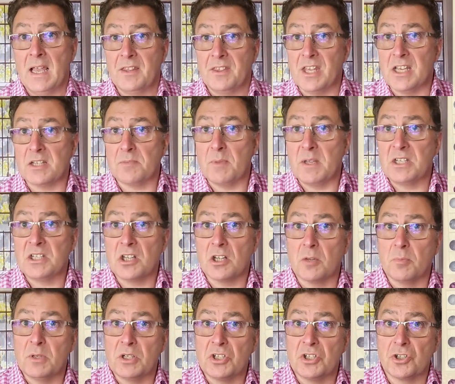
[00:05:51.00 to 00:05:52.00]
This means you
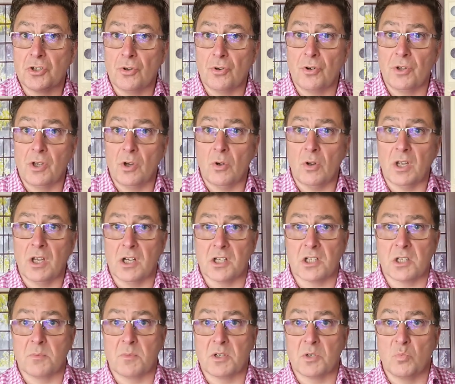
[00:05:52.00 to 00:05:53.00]
can be sure your
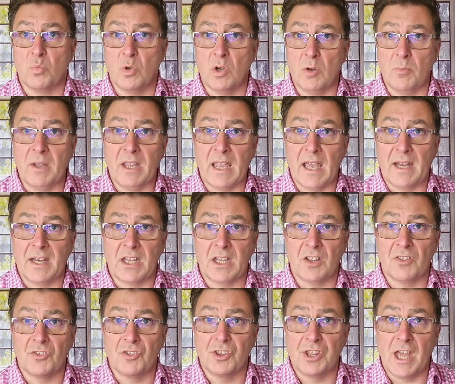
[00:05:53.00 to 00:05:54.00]
customers will be getting
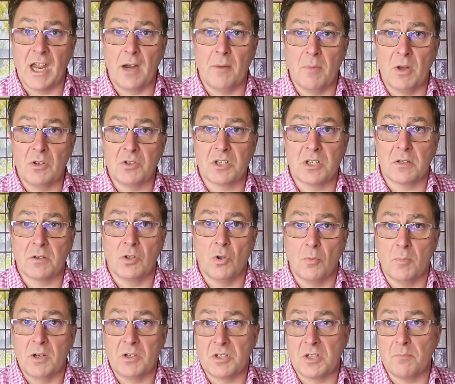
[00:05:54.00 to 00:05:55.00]
your
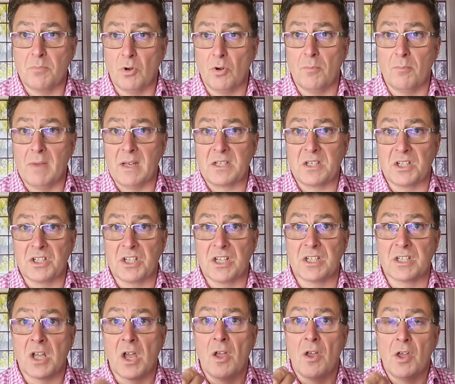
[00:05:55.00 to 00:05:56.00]
most important
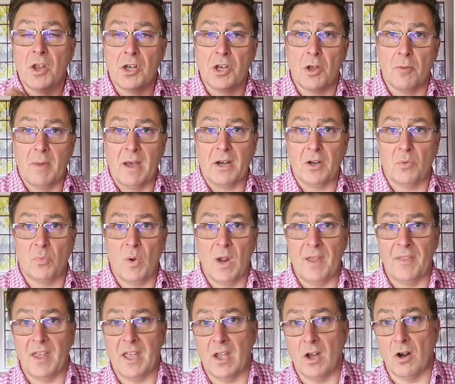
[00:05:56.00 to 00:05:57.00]
messages no matter where
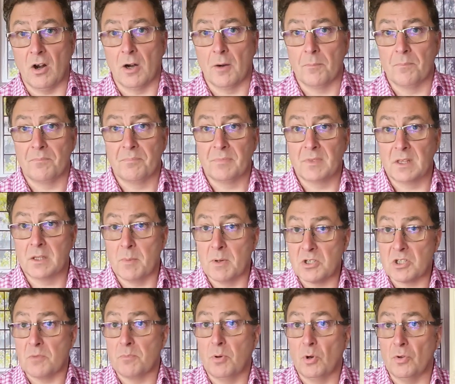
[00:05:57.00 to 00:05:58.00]
they are. The
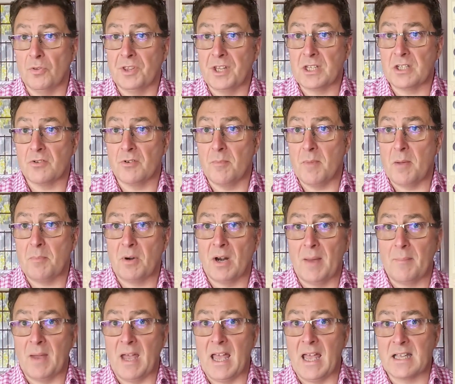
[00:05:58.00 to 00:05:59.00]
most important thing to remember
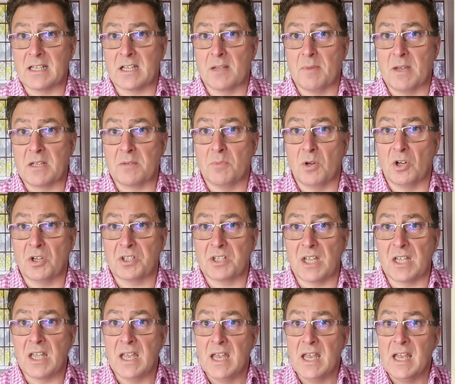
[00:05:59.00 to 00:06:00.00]
about SMS
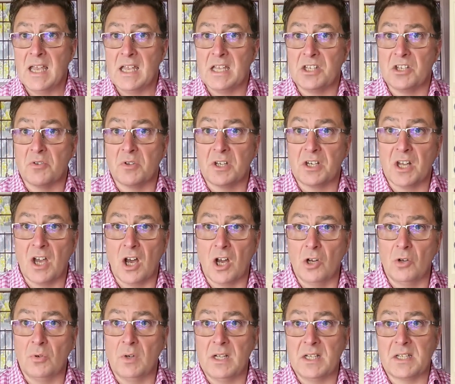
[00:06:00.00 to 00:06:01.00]
marketing is you can
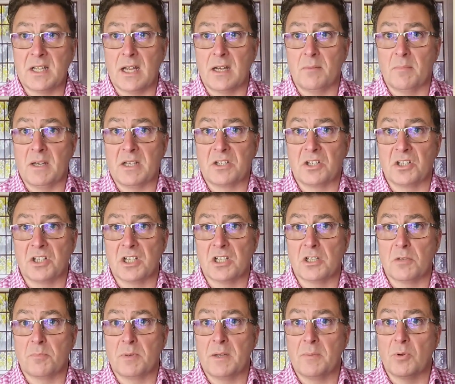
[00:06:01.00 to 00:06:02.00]
only send messages
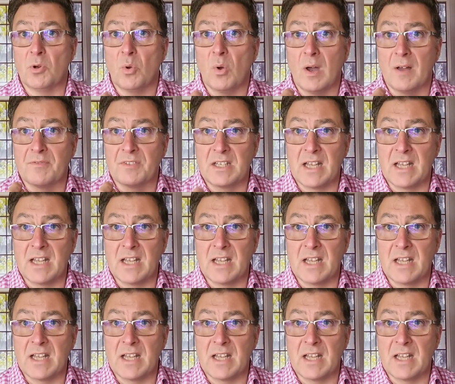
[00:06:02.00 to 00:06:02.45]
to people who have